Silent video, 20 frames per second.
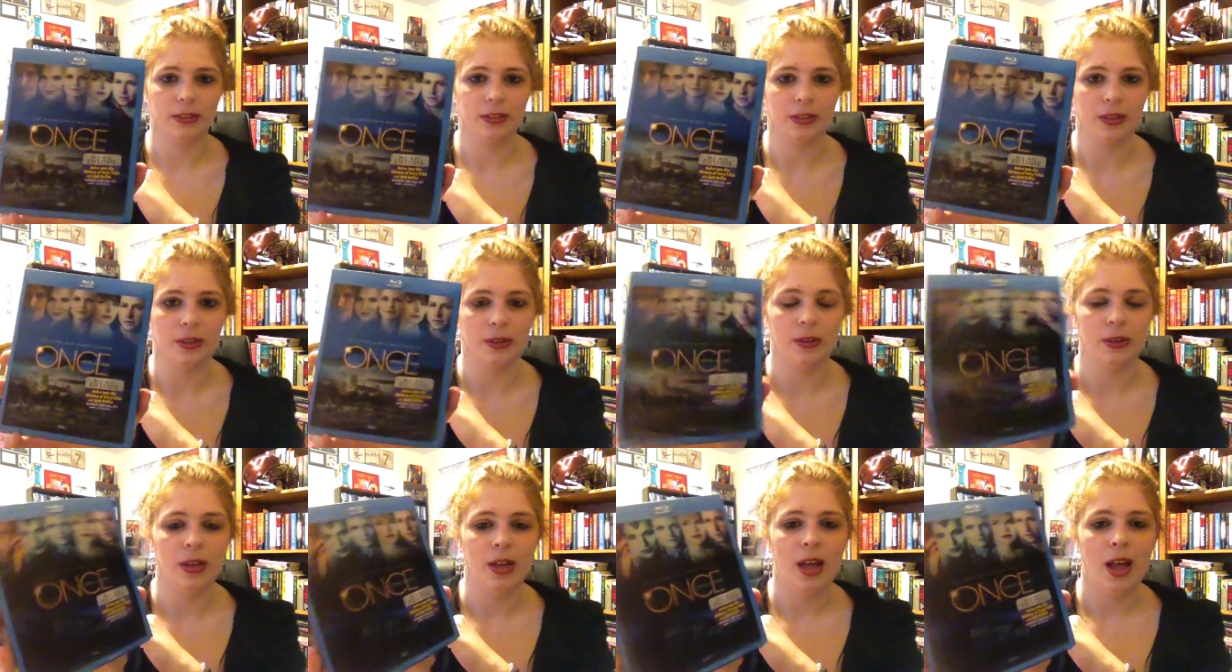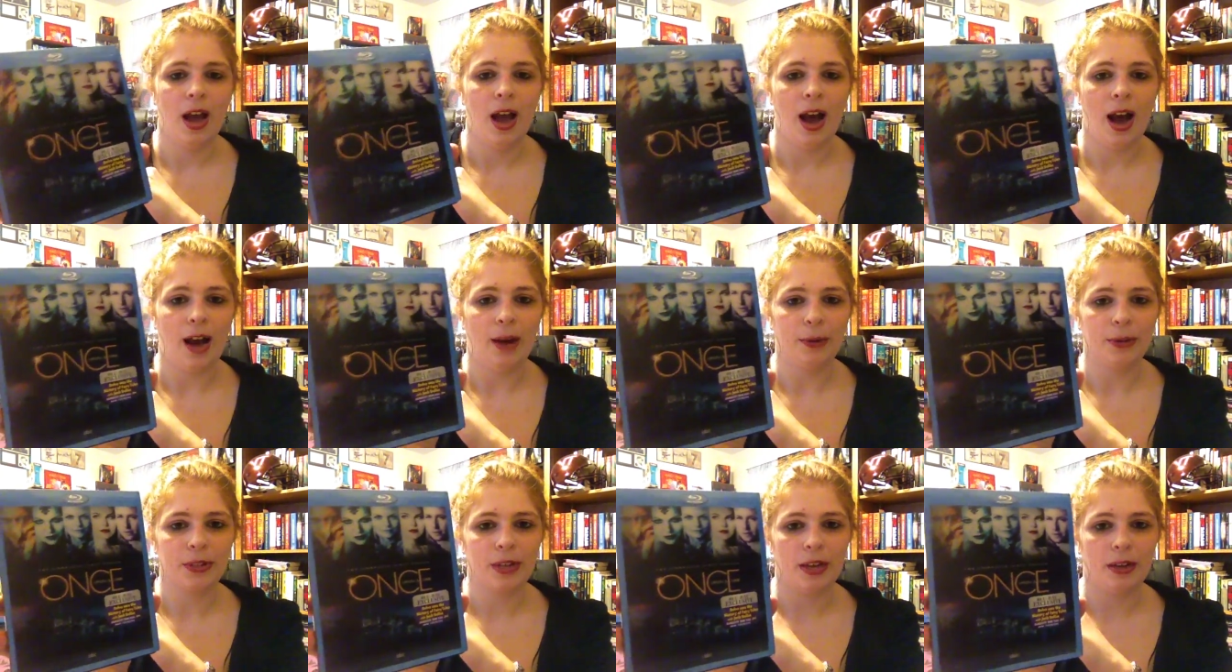So
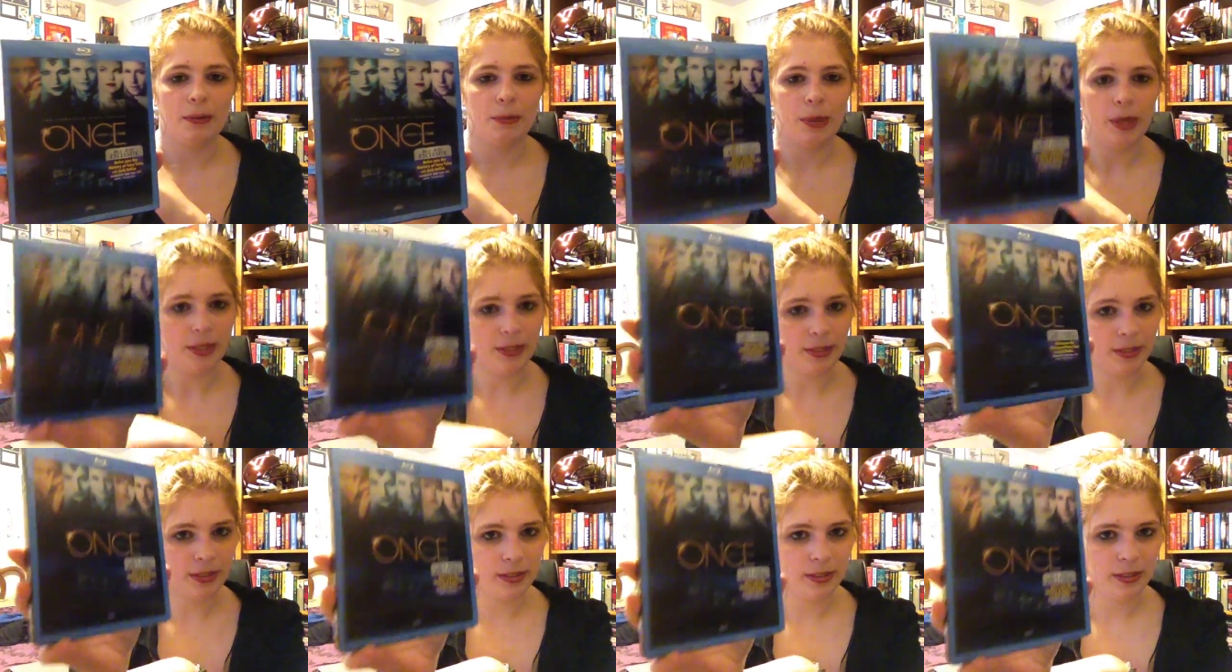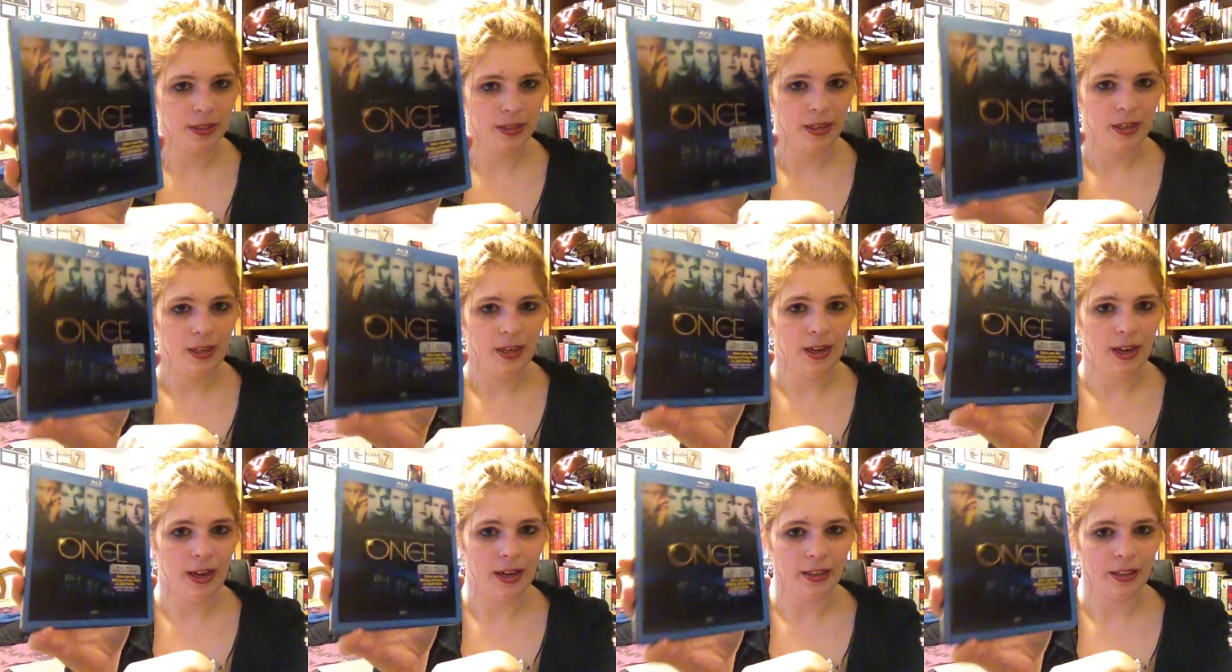I was kind of pissed
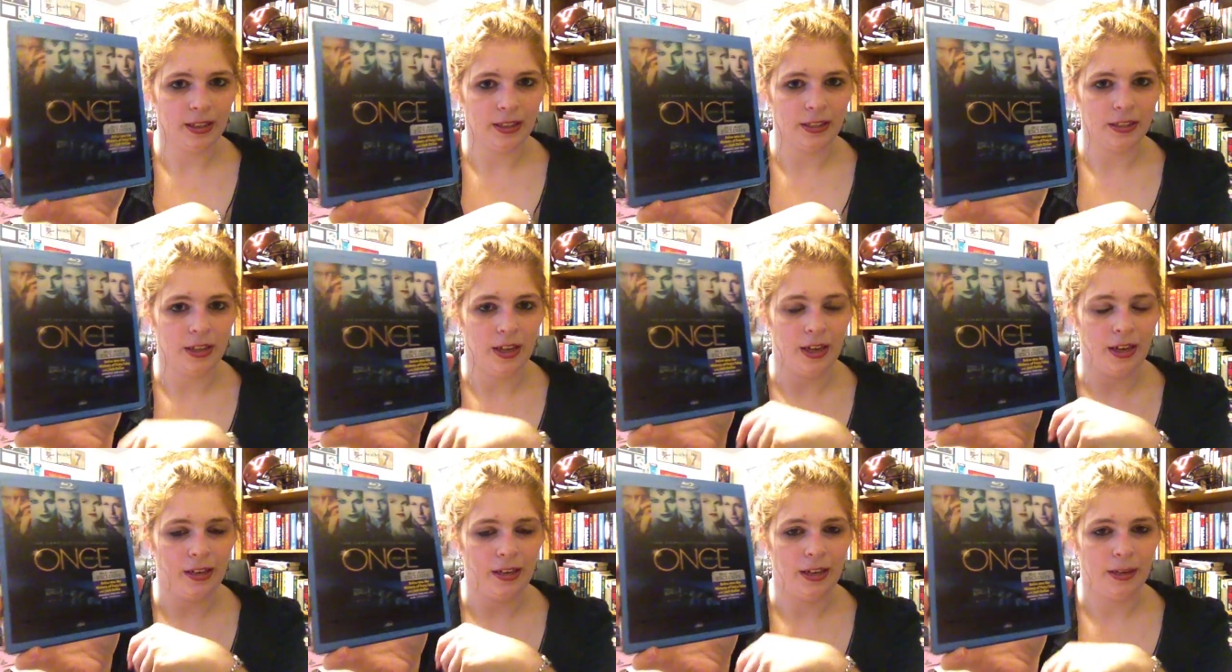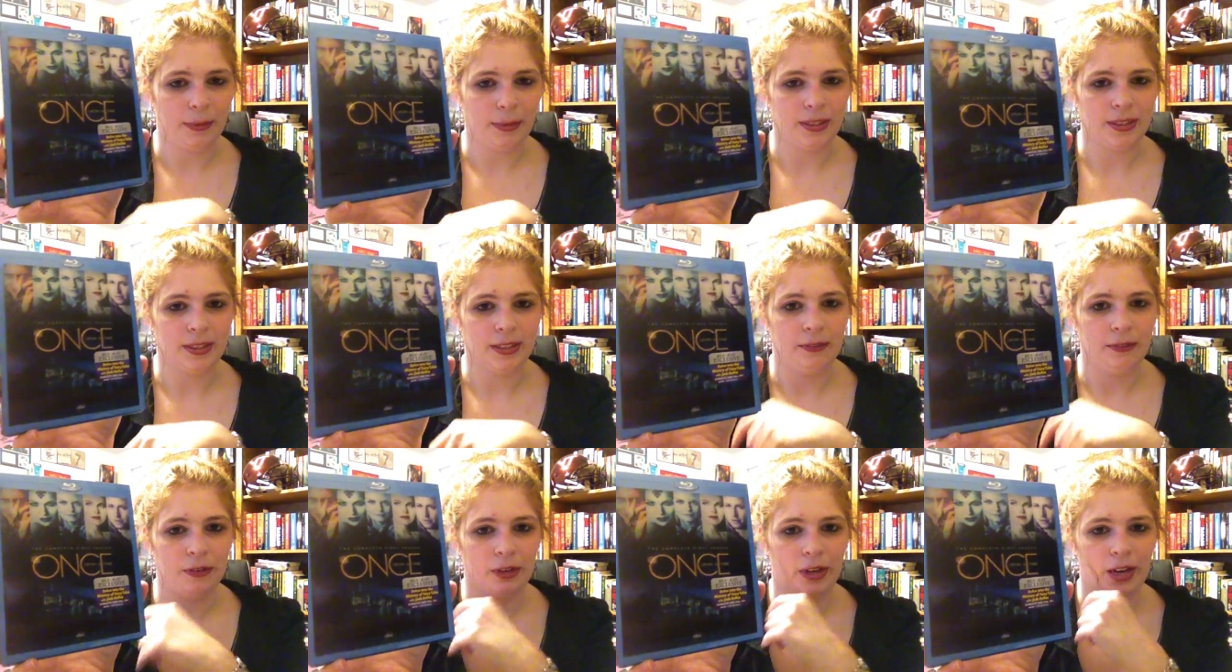at, Le- at
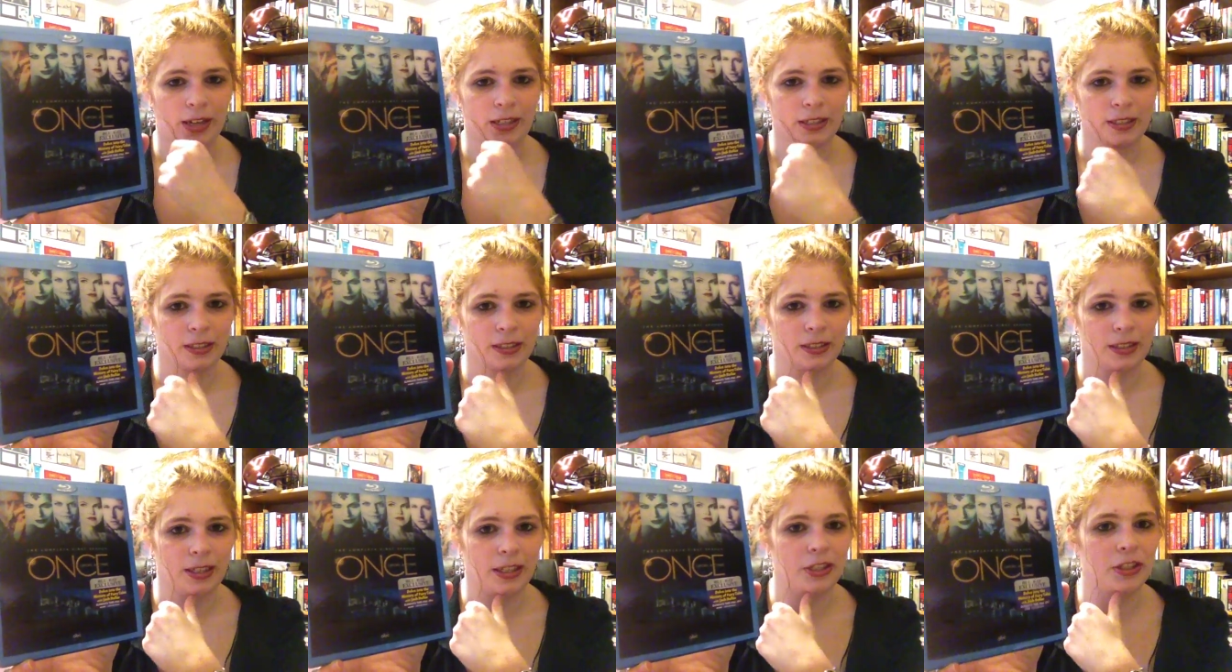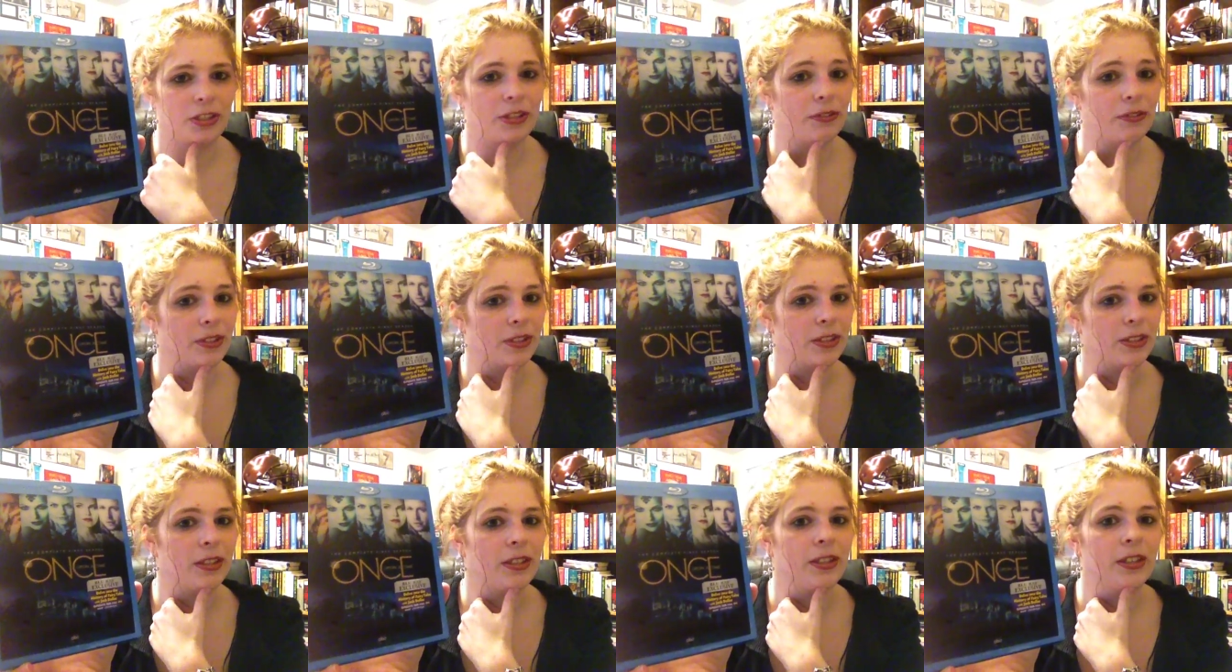ABC for canceling Legend of the
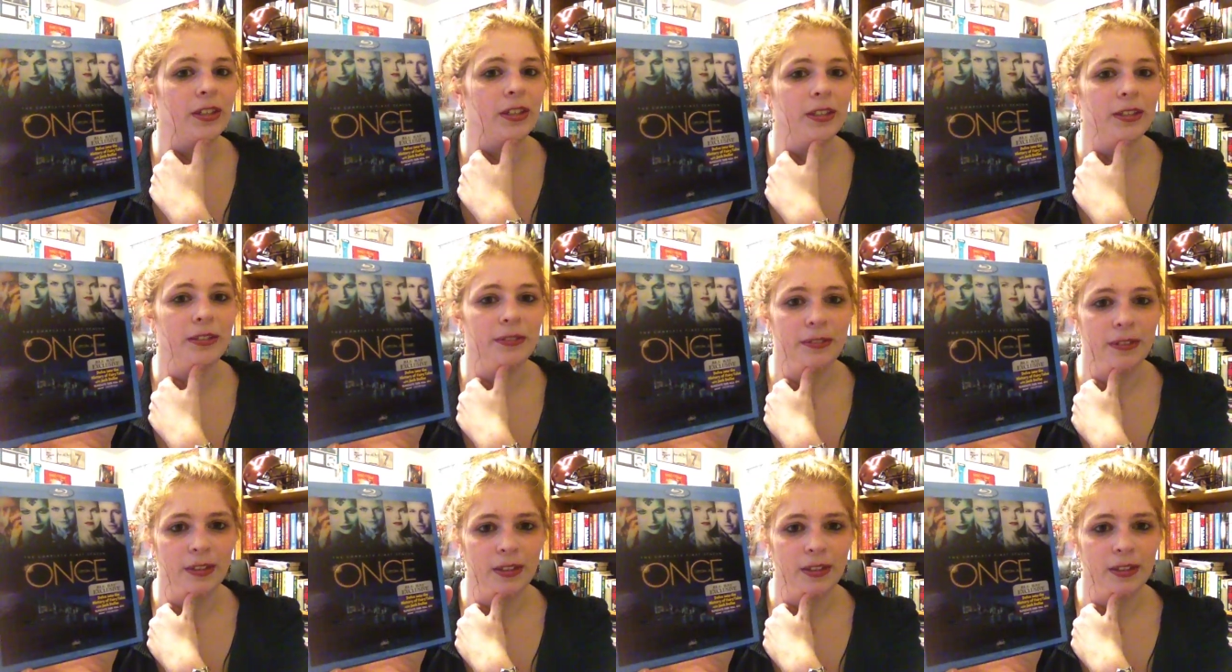Seeker.